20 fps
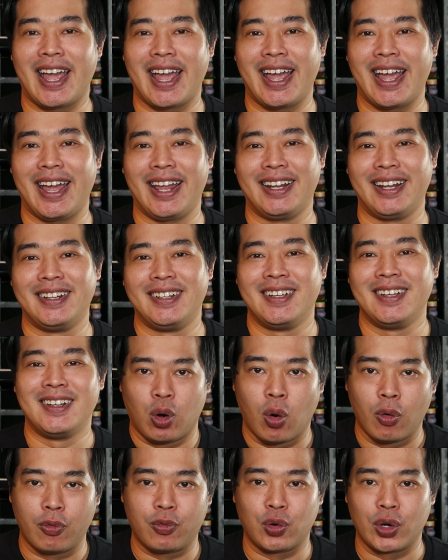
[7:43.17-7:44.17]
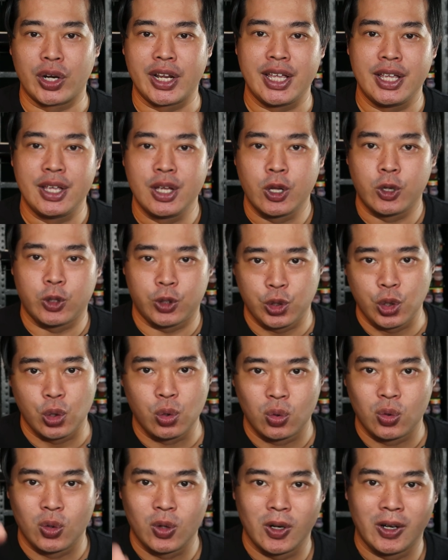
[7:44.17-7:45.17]
and hopefully
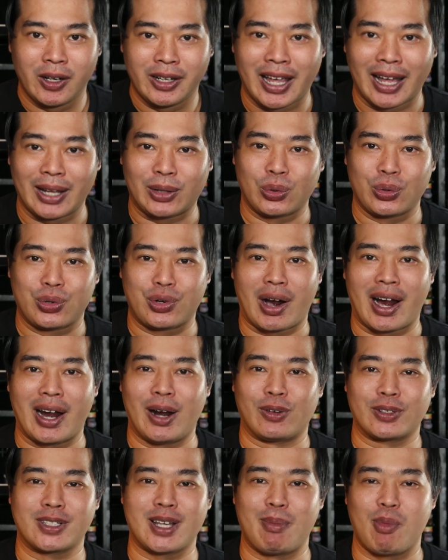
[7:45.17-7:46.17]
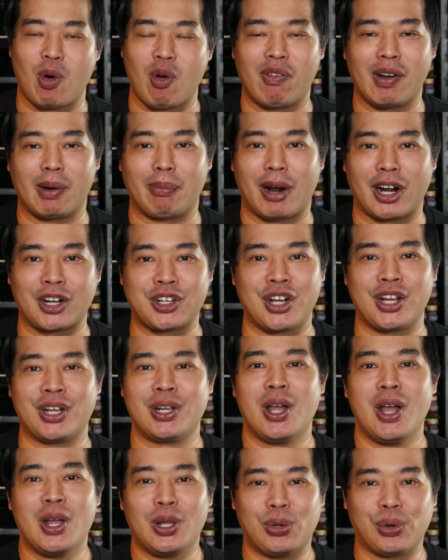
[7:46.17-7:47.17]
you get to try out some
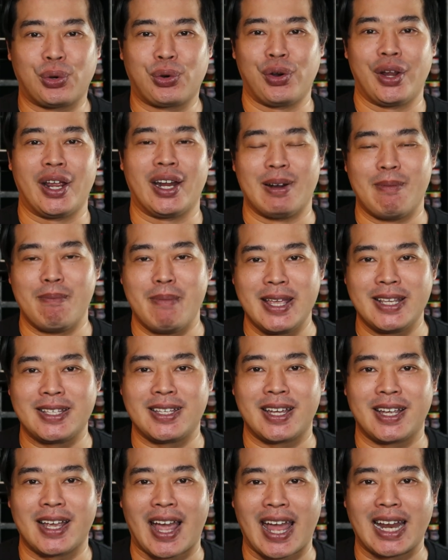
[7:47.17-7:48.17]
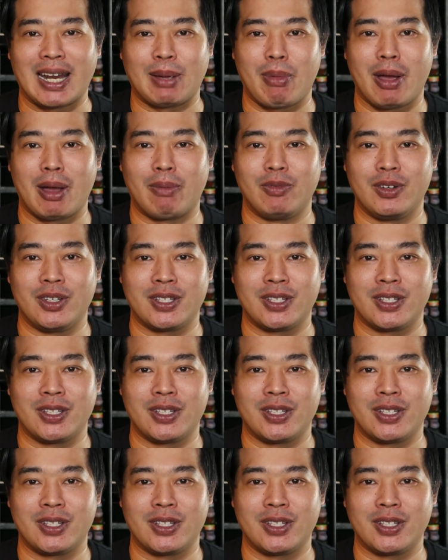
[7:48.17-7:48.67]
overbrushing to create amazing NMM